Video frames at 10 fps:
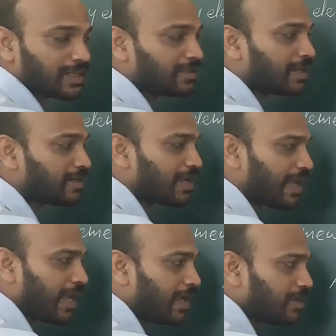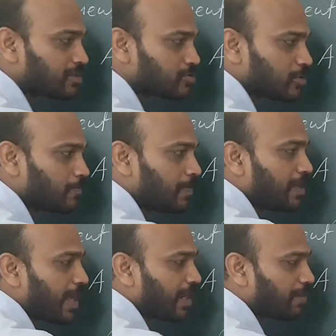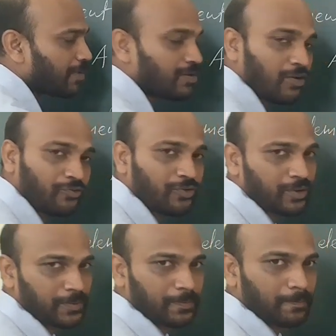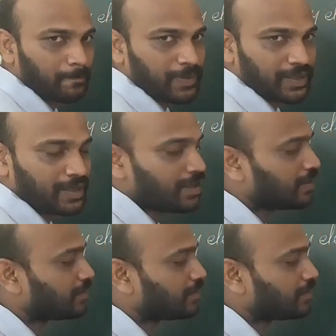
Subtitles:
then that A should be an element of B.